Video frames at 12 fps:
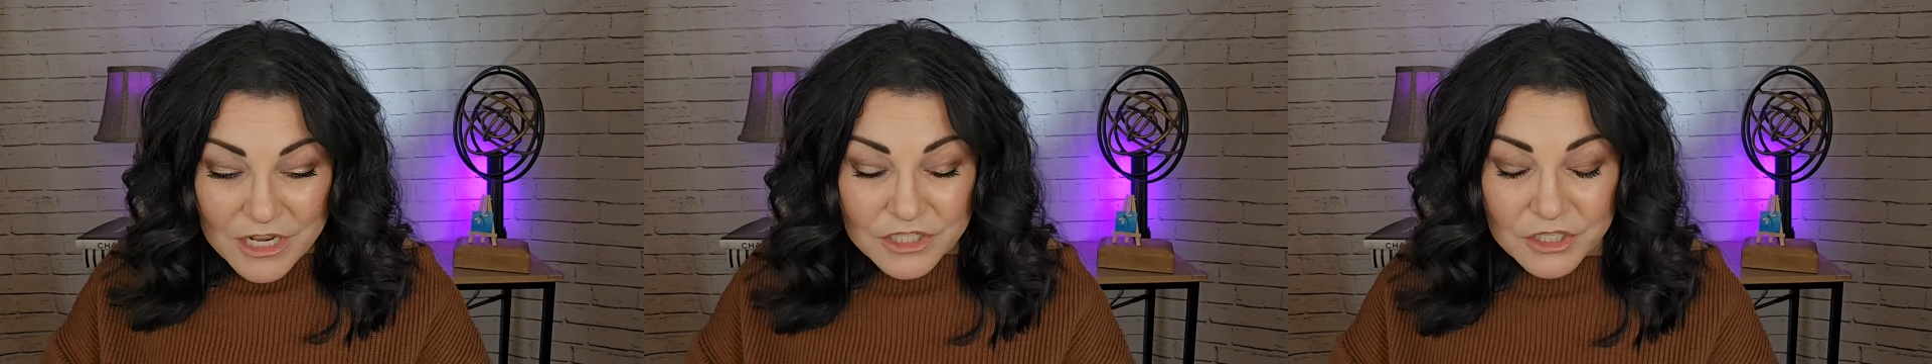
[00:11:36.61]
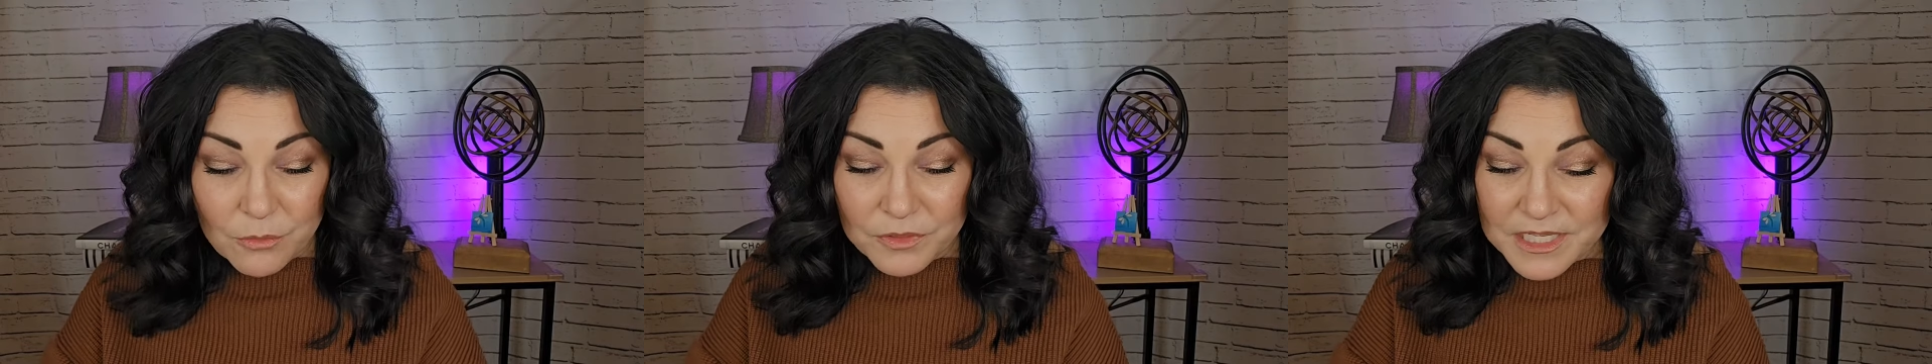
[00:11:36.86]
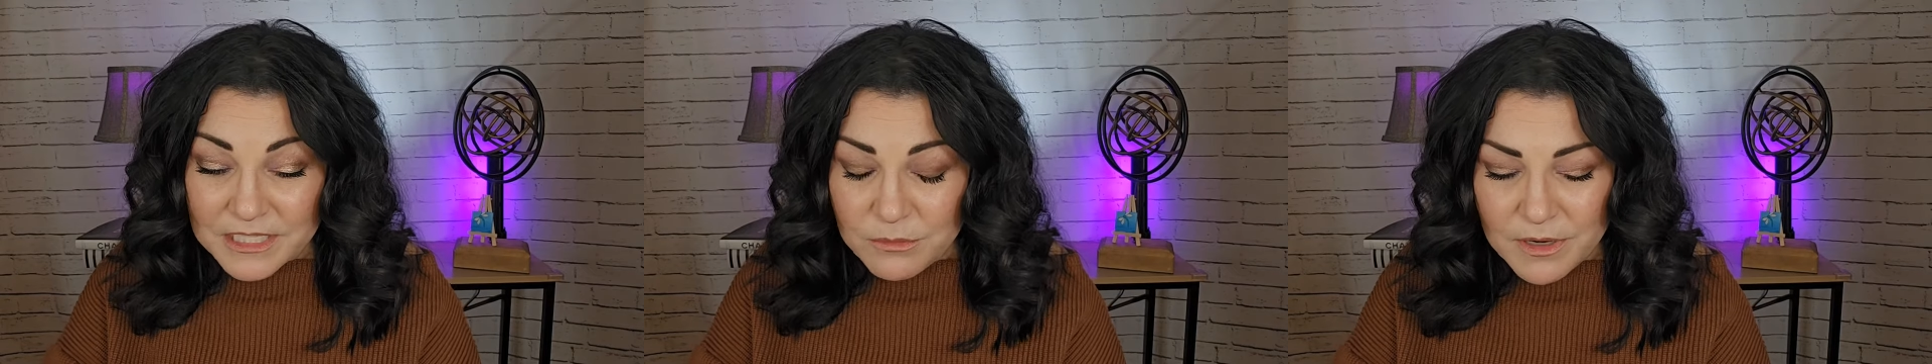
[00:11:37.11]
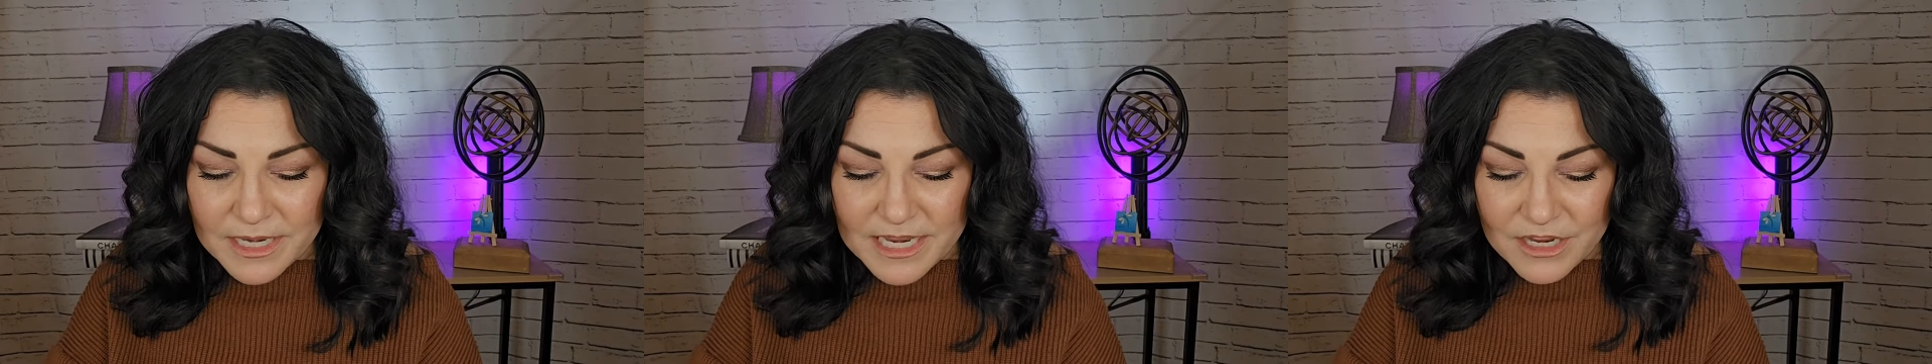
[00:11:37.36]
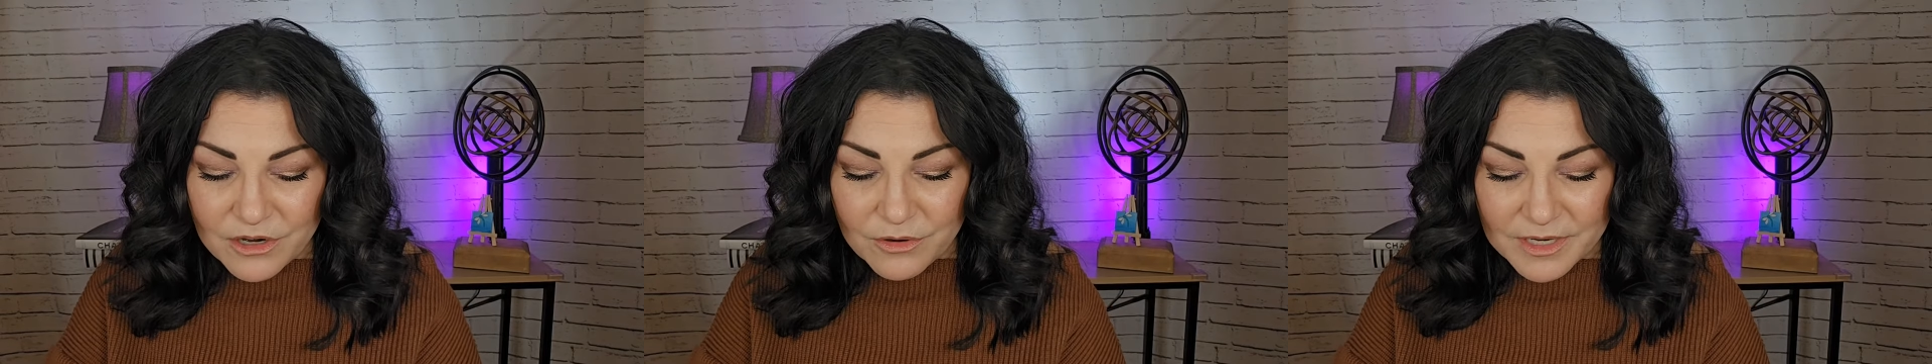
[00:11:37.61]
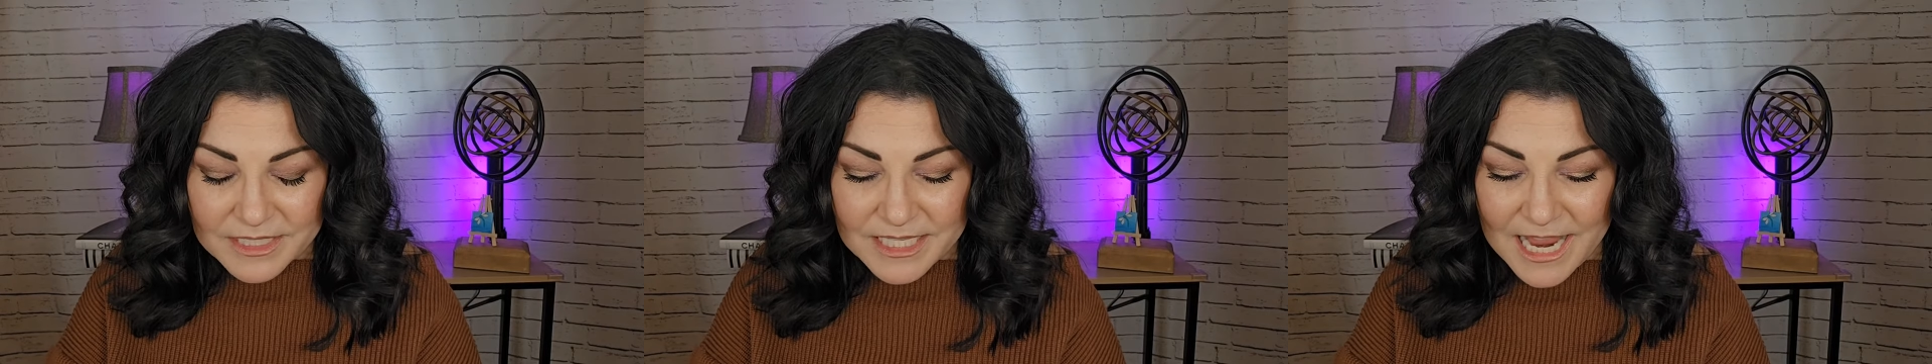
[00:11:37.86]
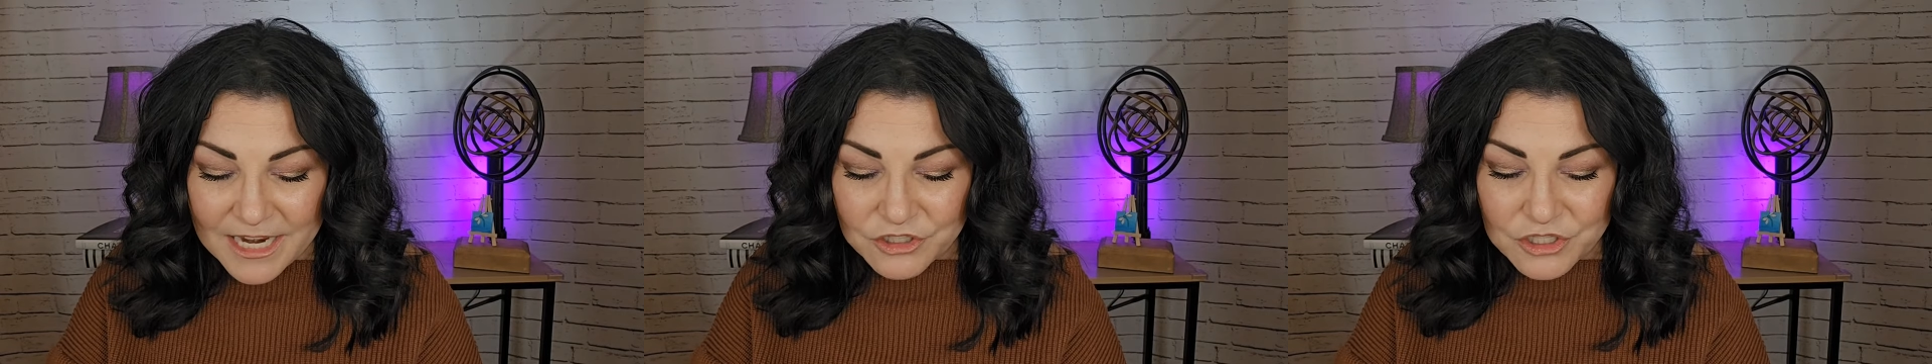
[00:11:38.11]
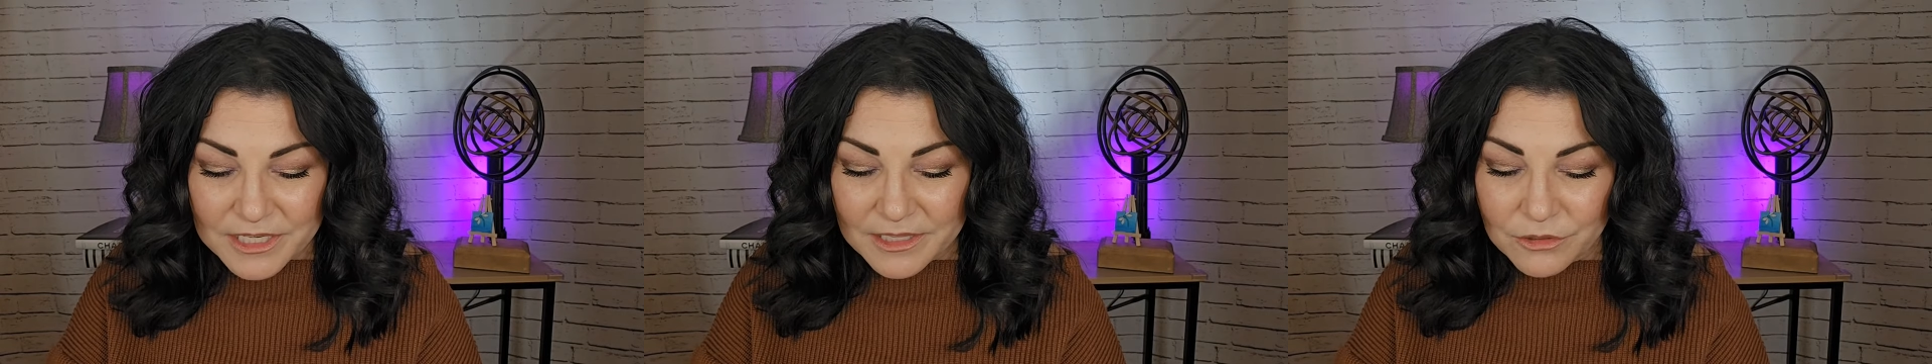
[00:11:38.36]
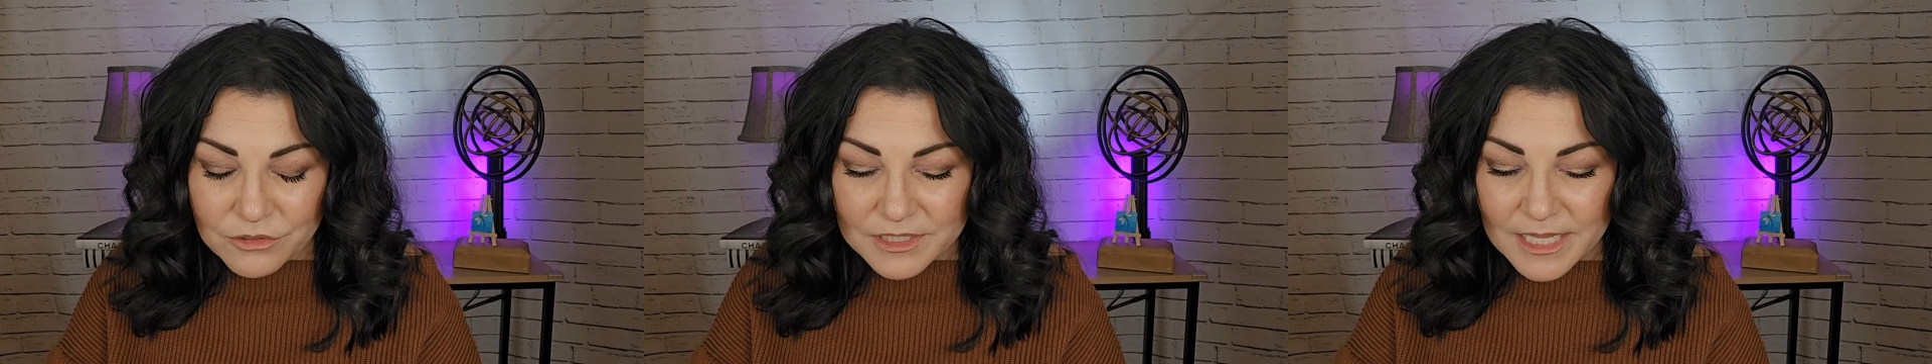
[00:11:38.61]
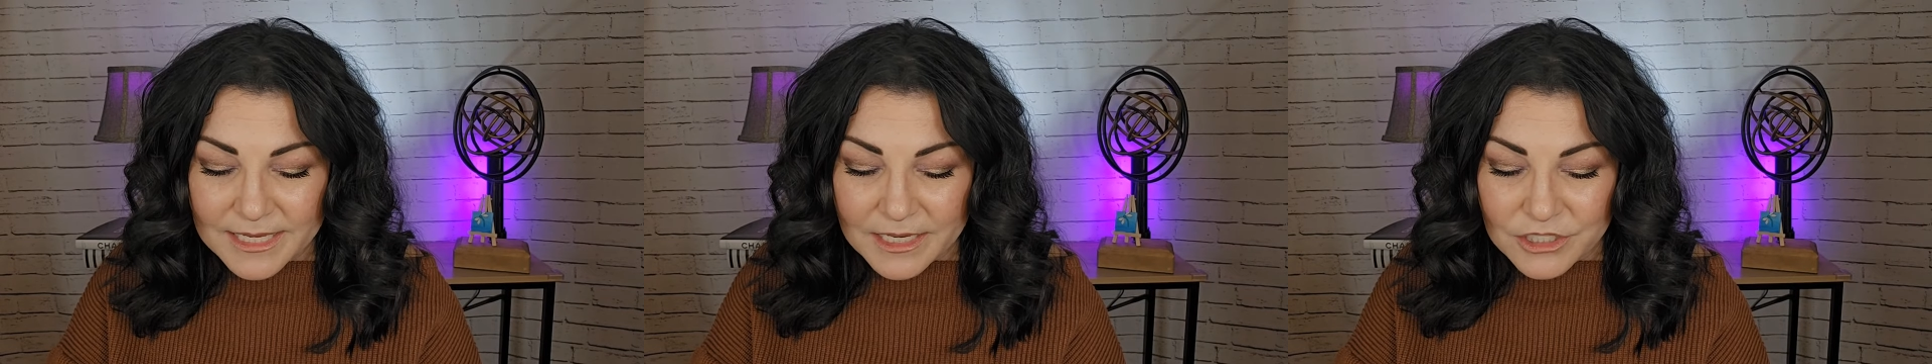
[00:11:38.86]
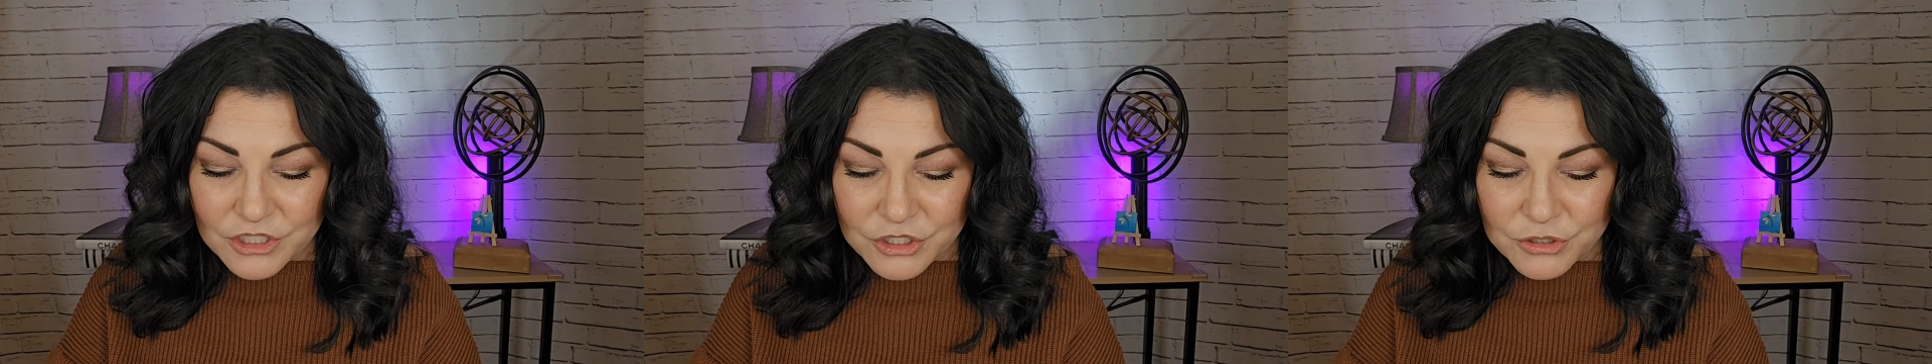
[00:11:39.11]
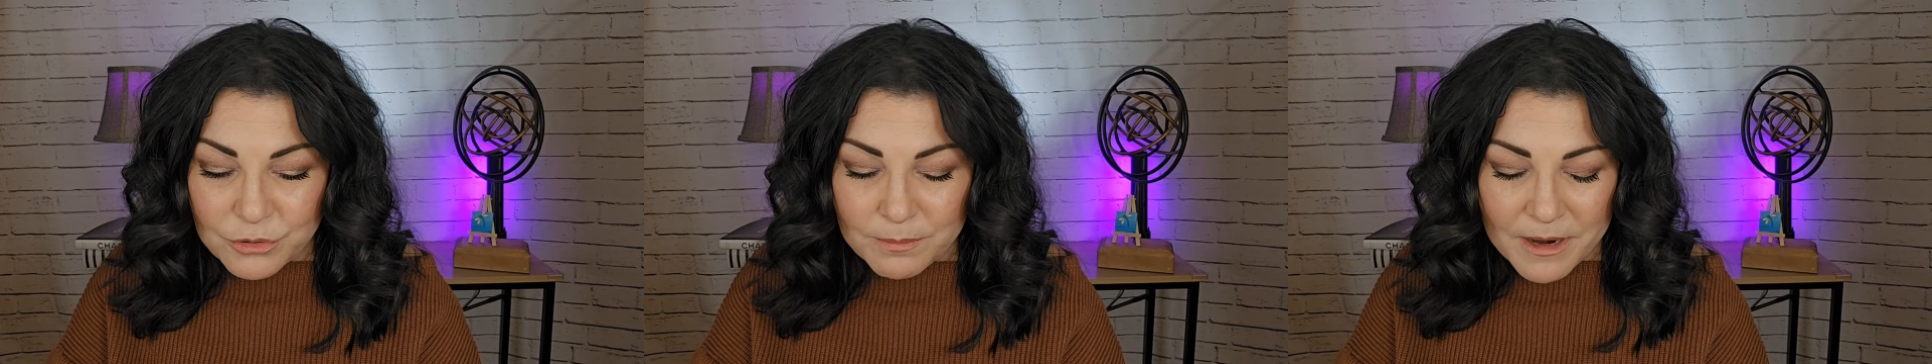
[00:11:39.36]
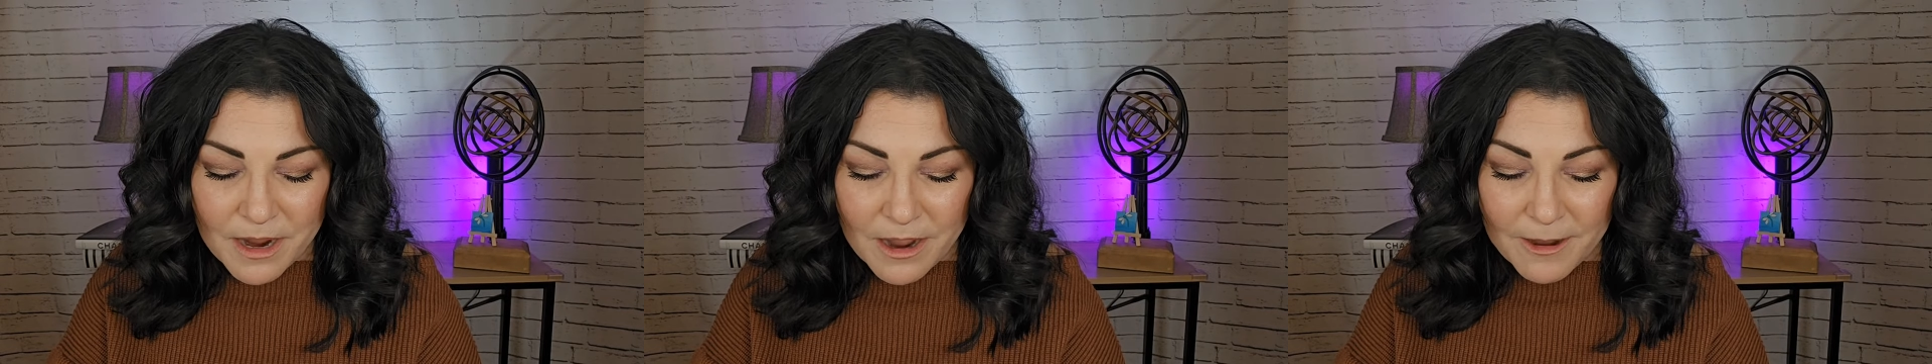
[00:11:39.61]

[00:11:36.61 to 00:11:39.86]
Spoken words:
So this one here is actually, it looks like a dupe